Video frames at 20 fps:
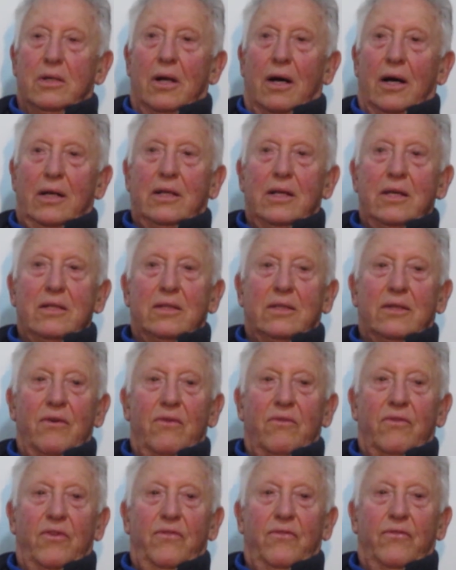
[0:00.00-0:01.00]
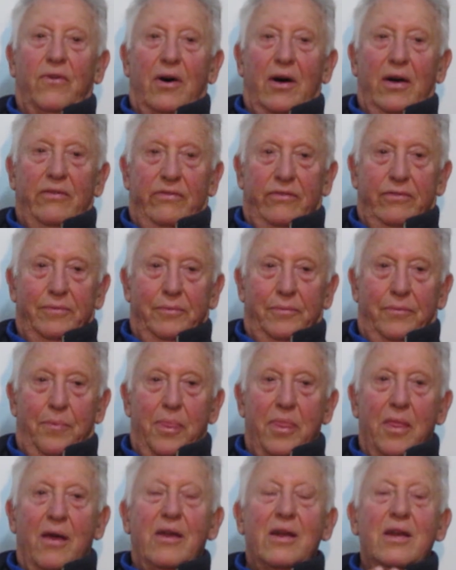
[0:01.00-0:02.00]
1975.
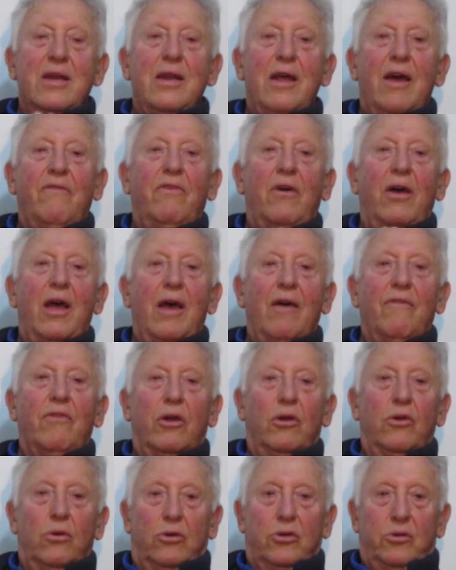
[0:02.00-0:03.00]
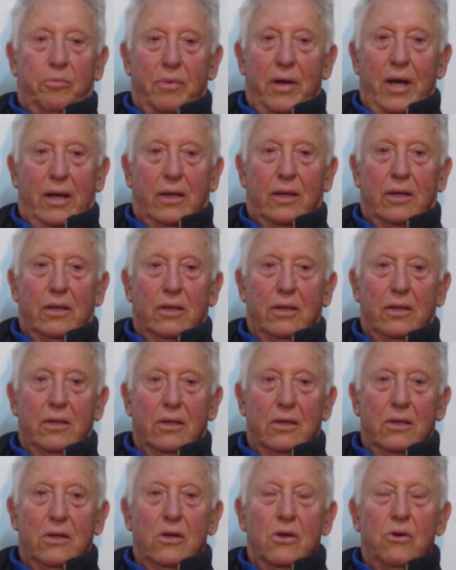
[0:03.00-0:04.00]
Never ever looked back.
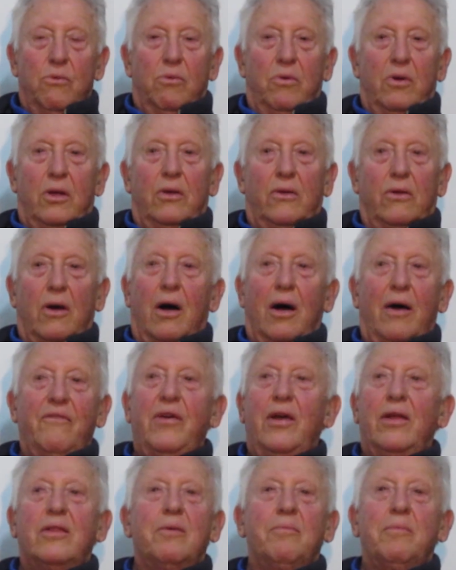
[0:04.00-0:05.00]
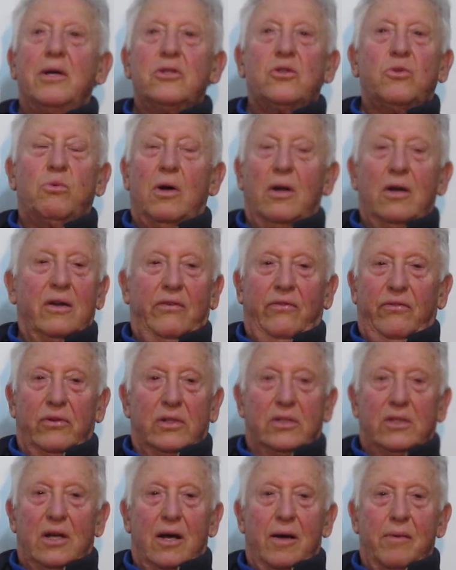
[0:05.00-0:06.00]
I've had the most wonderful
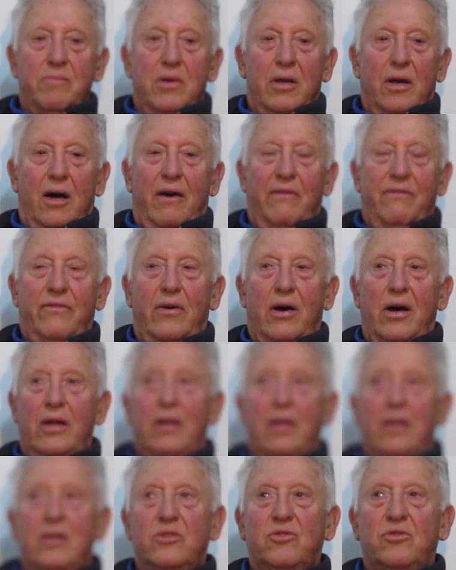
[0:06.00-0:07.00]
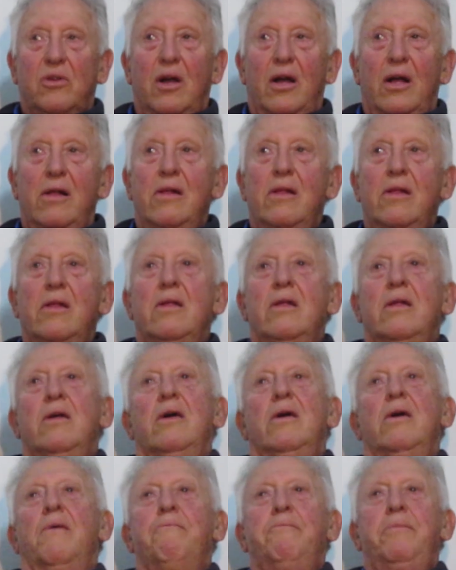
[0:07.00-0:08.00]
time here. I find Israel,
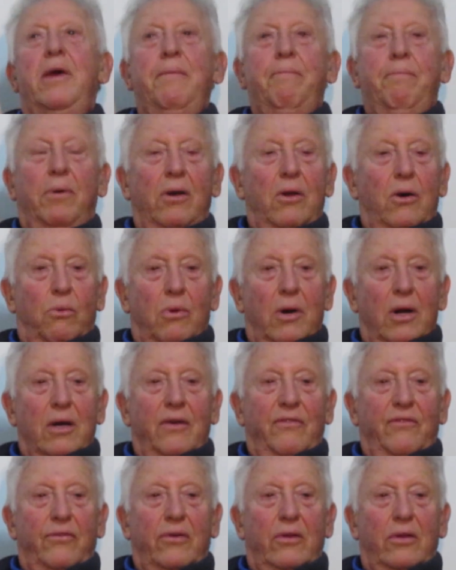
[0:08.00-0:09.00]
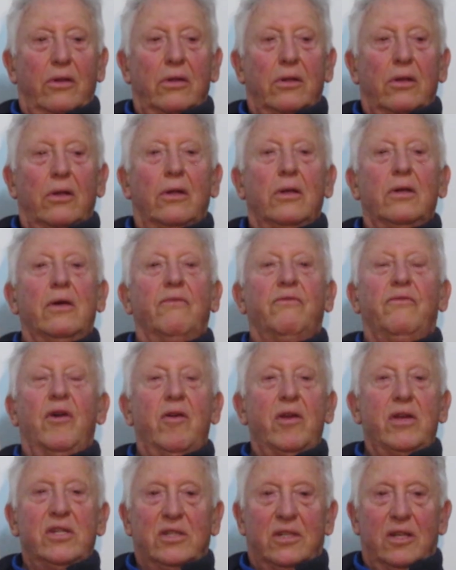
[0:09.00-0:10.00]
people are wonderful,
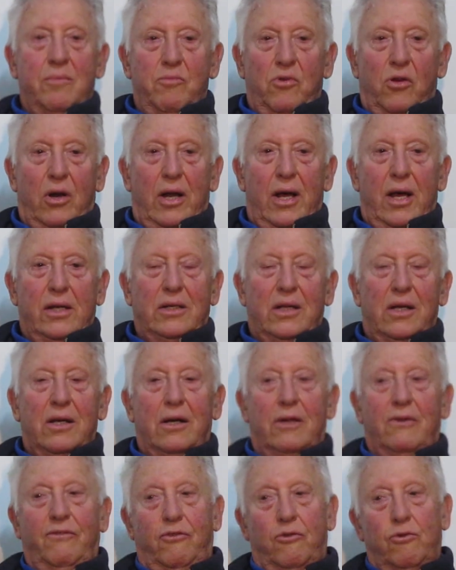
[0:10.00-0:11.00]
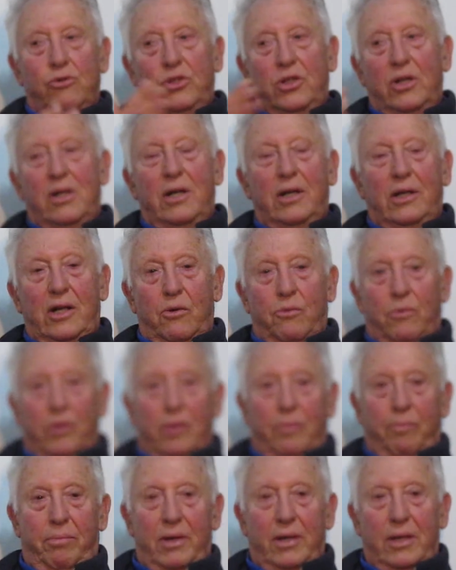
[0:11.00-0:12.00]
very stimulating. Unfortunately, with the
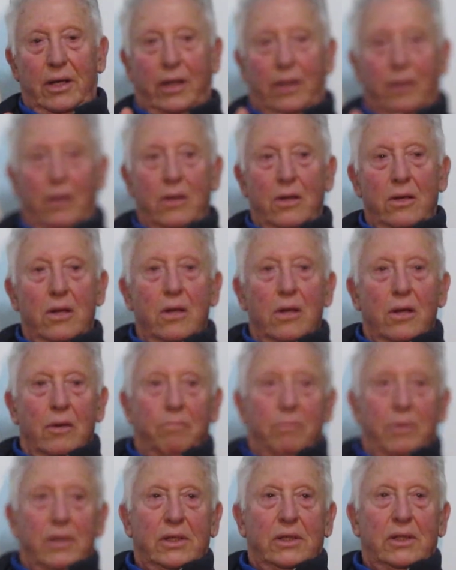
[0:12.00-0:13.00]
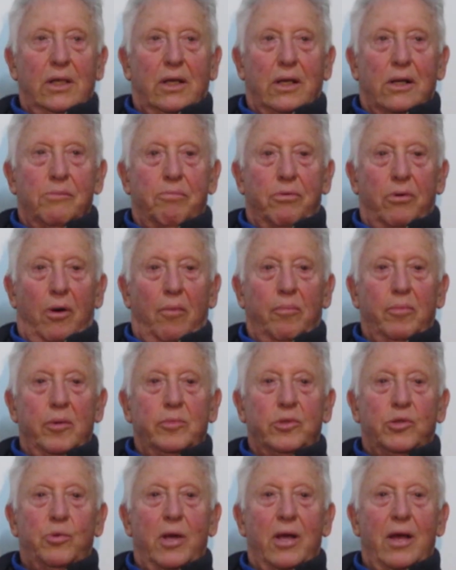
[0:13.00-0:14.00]
political
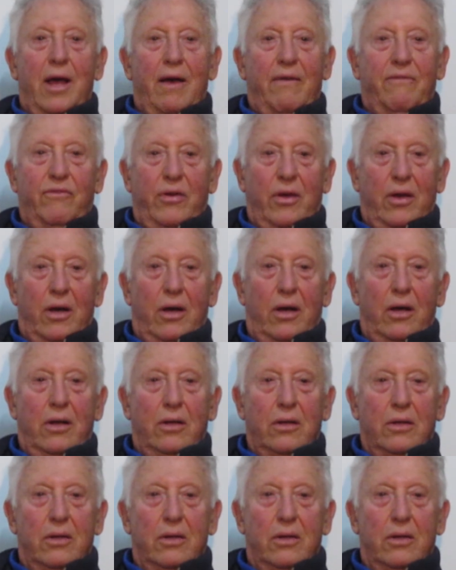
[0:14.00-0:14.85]
problems we have here,